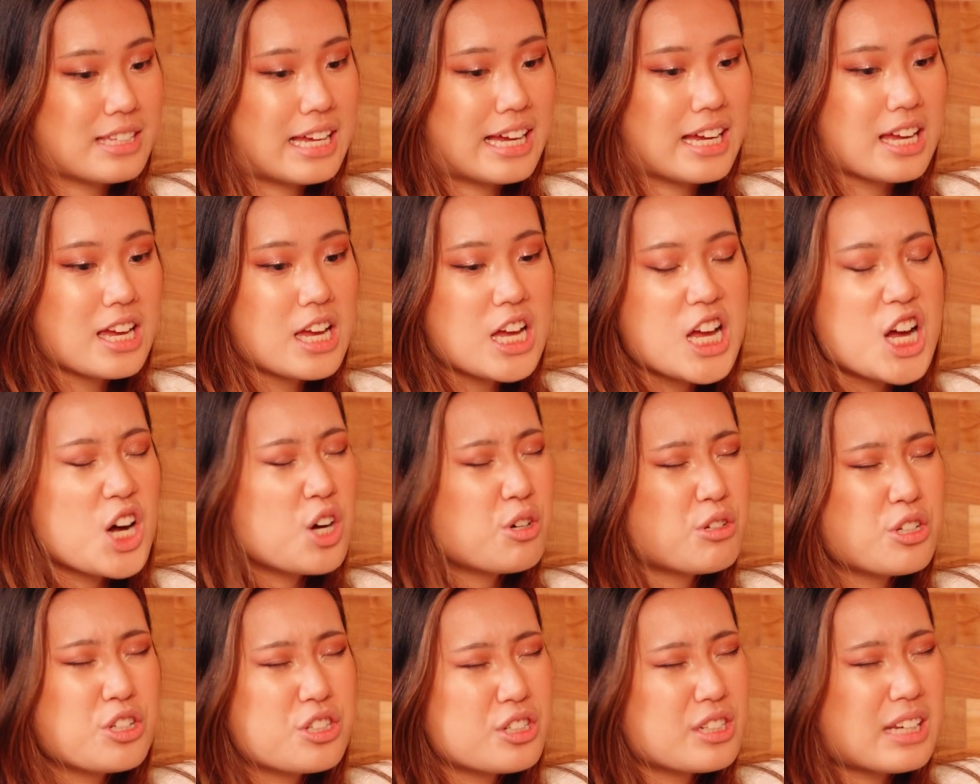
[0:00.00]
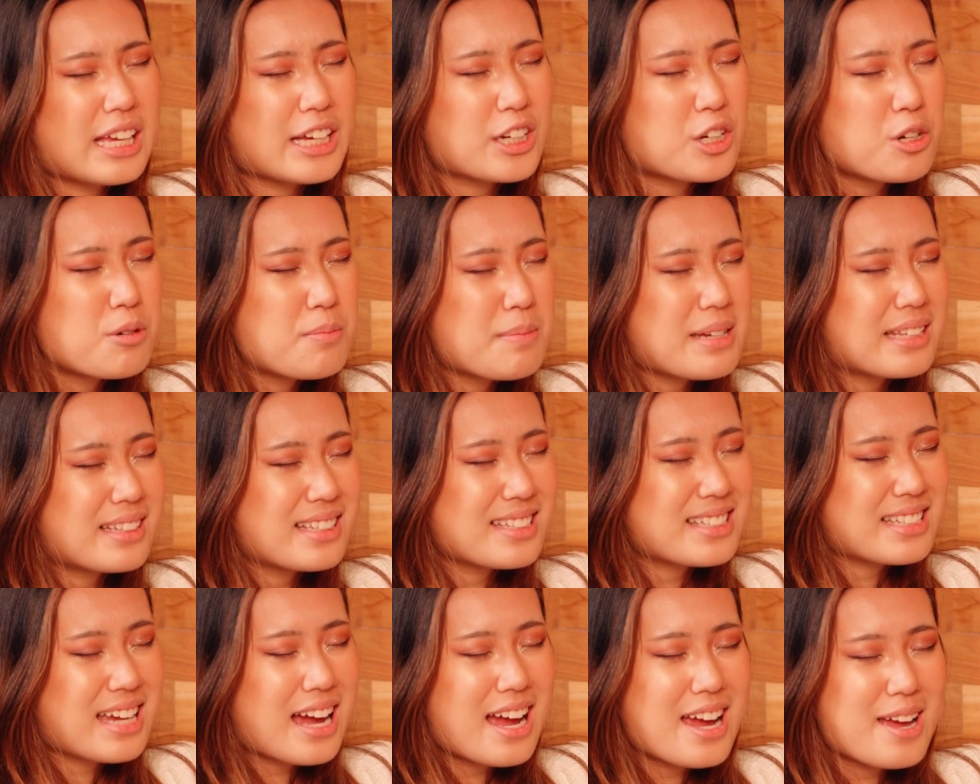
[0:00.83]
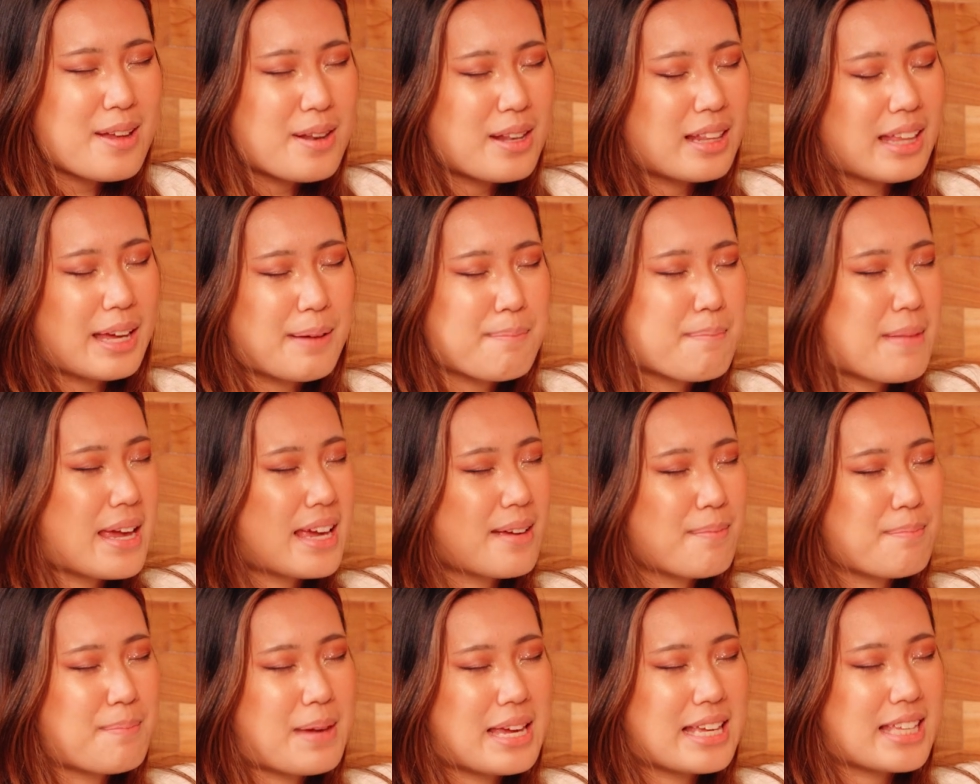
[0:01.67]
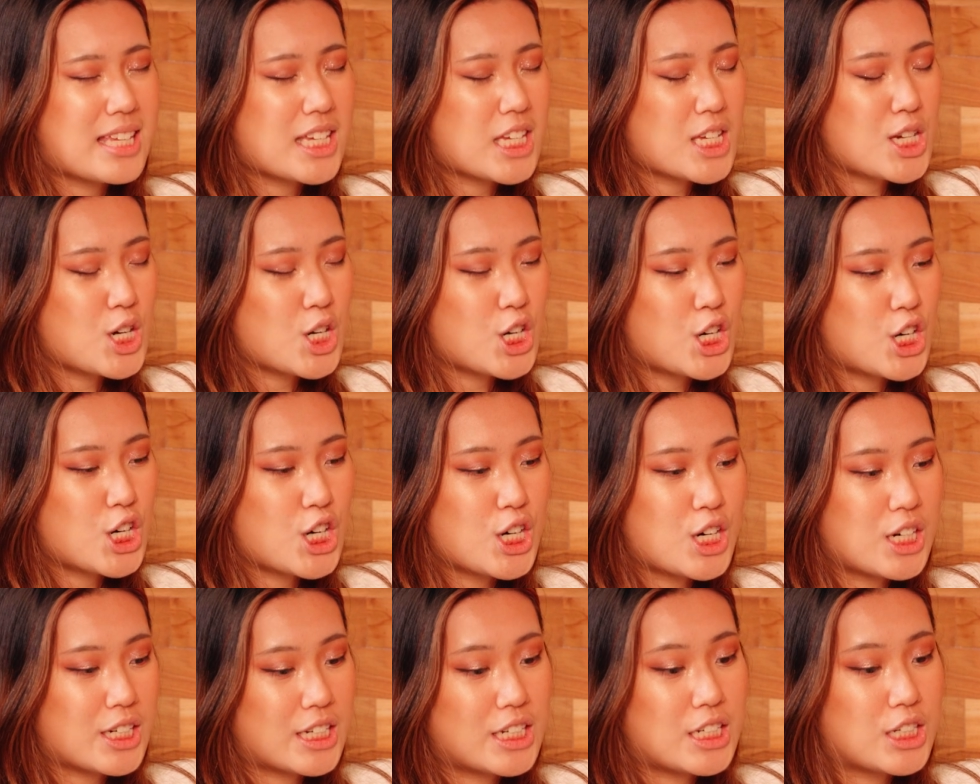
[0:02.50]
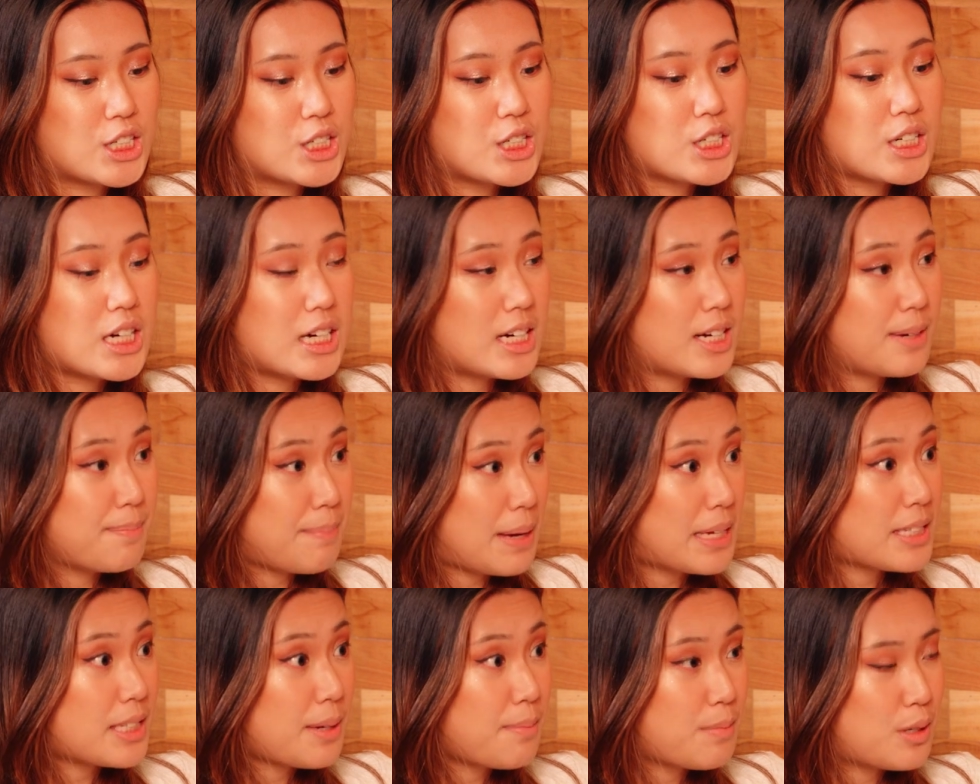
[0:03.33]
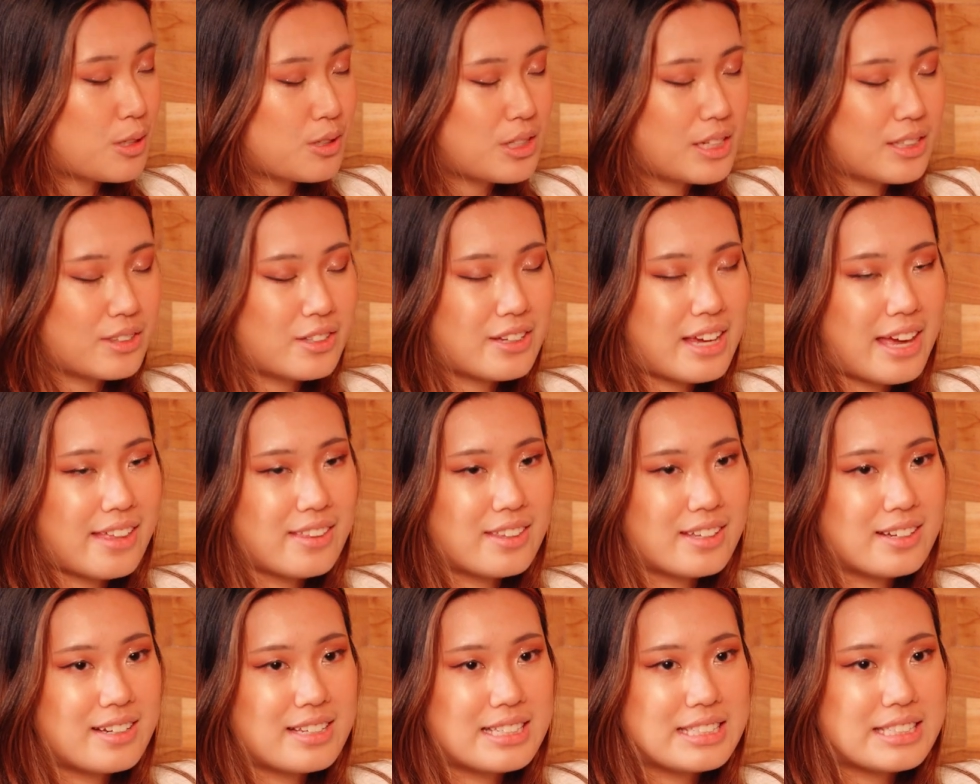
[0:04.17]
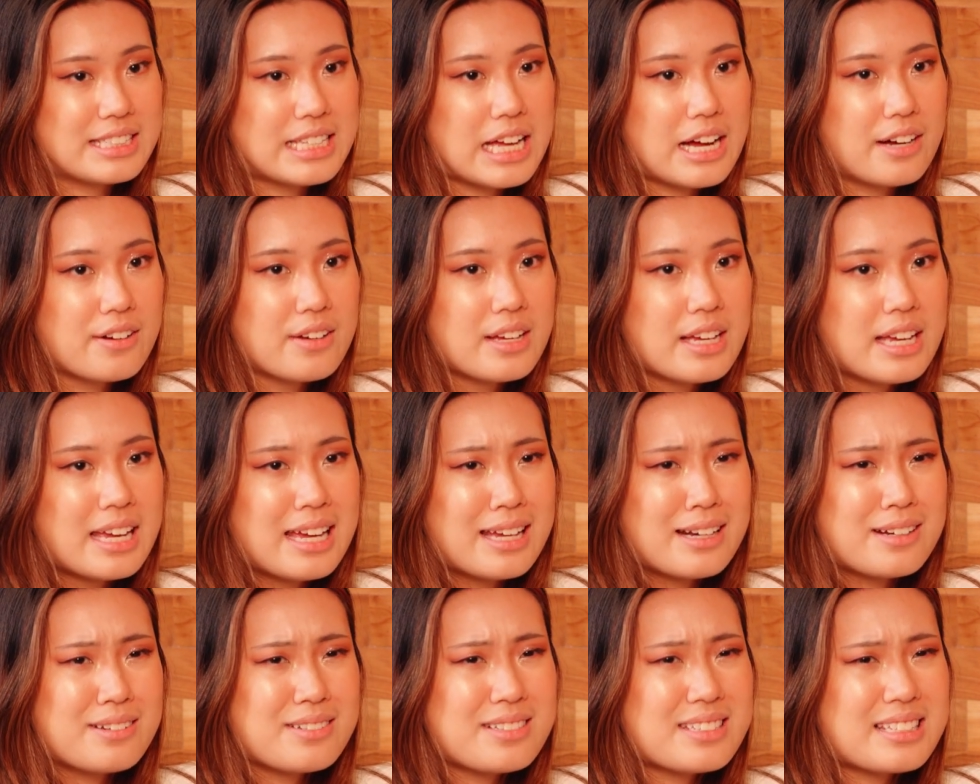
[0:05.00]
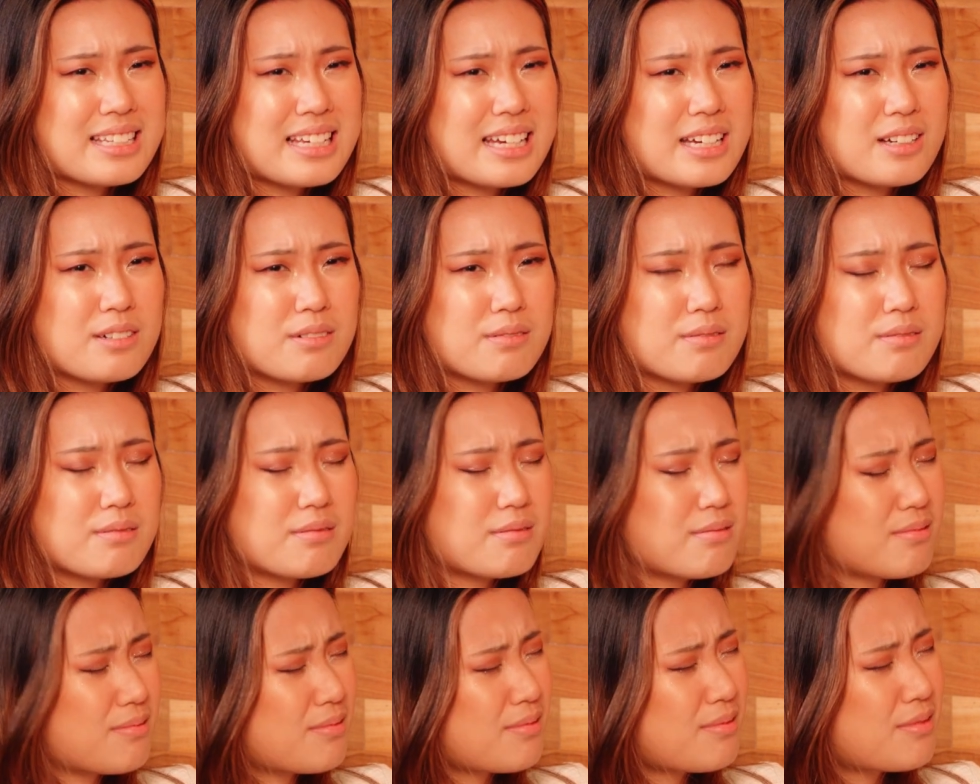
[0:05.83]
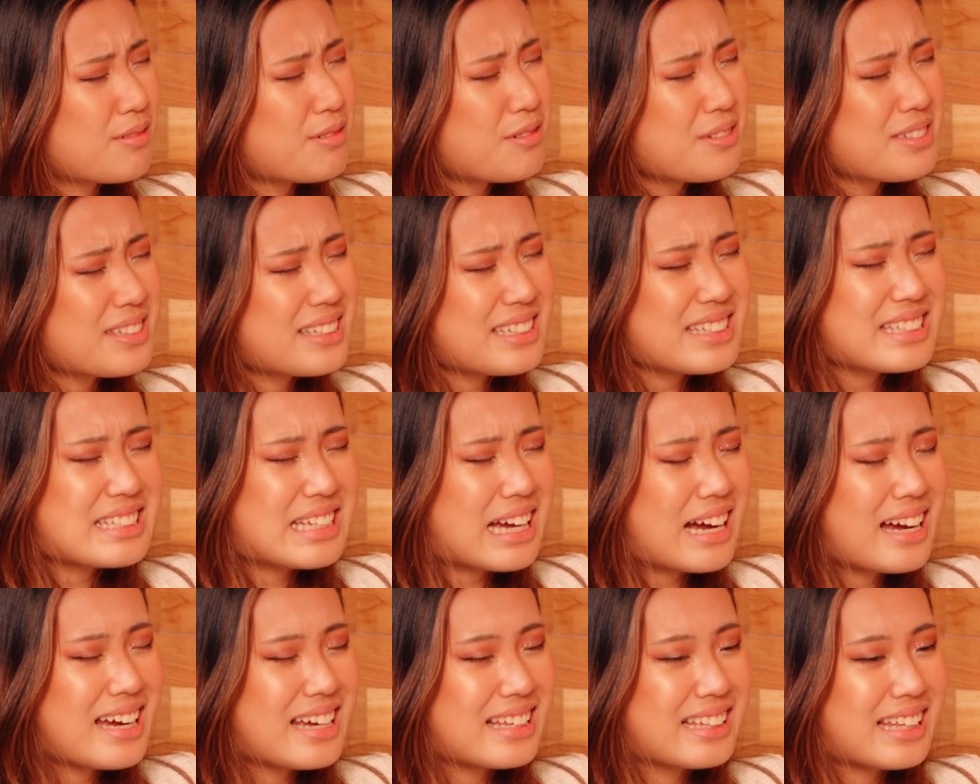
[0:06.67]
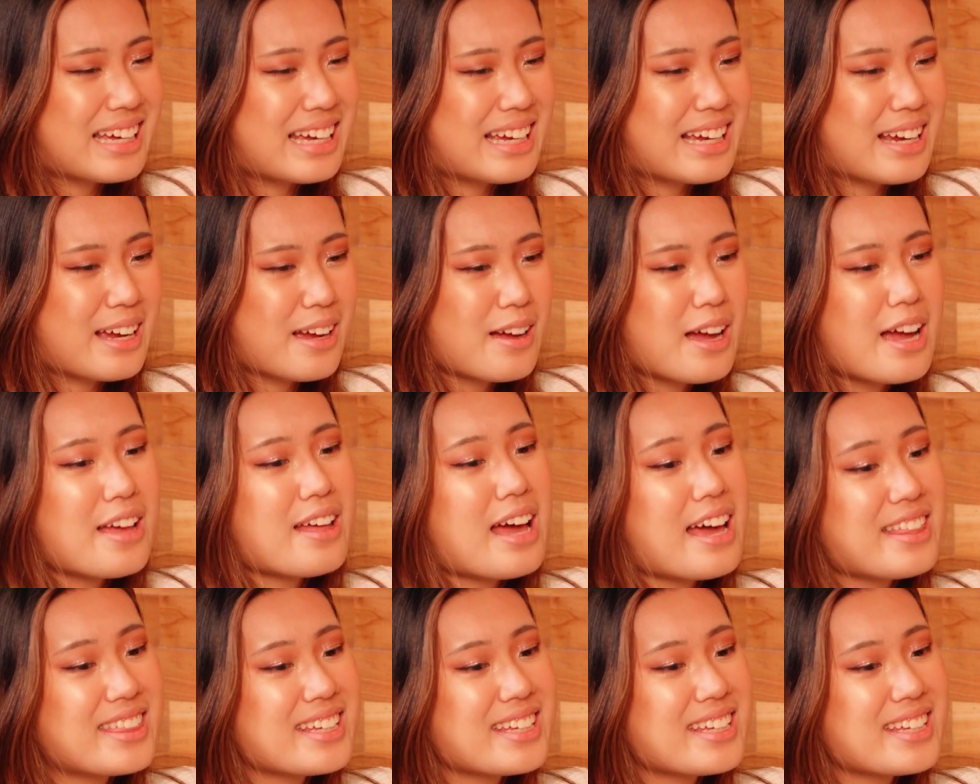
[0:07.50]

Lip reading: like, "Oh, you should like go meet this guy and like make your make some music together and stuff." And I was like, "Who's this guy?" Like I